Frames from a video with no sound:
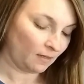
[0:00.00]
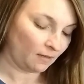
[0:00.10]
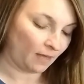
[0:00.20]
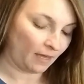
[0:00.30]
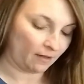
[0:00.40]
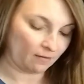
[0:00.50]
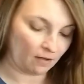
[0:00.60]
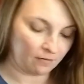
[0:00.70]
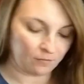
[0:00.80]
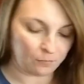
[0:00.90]
And I have the
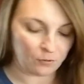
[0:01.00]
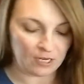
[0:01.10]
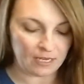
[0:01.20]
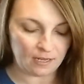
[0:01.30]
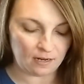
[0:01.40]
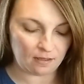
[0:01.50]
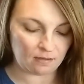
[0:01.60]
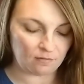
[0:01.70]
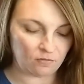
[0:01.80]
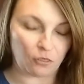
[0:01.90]
oven
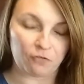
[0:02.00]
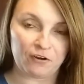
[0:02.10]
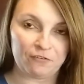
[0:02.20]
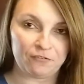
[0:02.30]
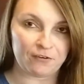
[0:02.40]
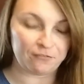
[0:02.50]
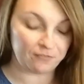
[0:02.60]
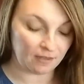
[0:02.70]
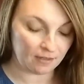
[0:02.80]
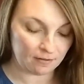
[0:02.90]
preheating to
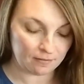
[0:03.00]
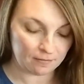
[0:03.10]
350.